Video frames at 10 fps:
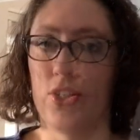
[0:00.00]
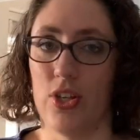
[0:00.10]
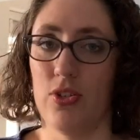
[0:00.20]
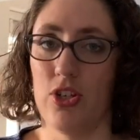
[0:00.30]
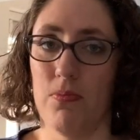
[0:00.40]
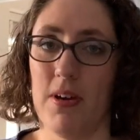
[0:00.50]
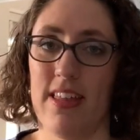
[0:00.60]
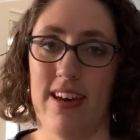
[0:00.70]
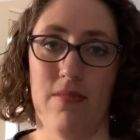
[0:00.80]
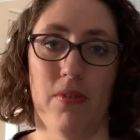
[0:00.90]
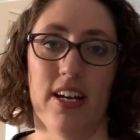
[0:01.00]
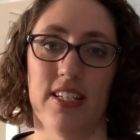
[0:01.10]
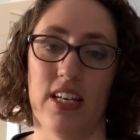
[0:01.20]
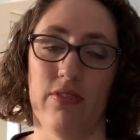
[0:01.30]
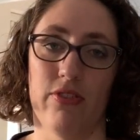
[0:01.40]
So do bear that in
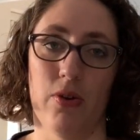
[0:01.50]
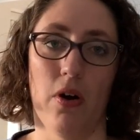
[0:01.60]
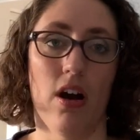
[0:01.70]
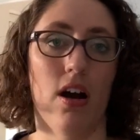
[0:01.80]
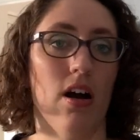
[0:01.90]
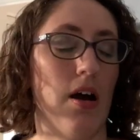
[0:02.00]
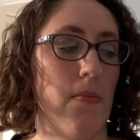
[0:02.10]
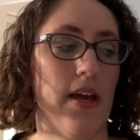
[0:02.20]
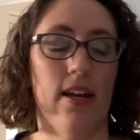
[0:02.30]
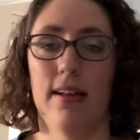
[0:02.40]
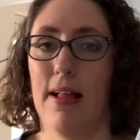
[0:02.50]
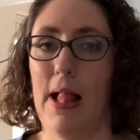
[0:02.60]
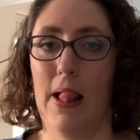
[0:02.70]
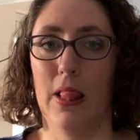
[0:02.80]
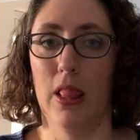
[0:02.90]
mind. If you are a bit
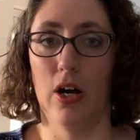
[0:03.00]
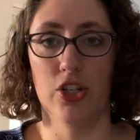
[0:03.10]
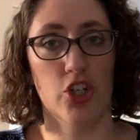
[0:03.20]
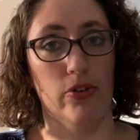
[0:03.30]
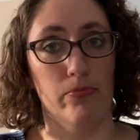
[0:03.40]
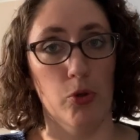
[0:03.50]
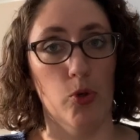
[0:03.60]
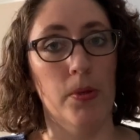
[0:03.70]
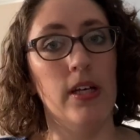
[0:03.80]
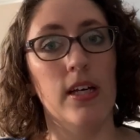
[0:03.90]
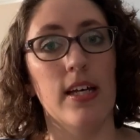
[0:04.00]
large of boob,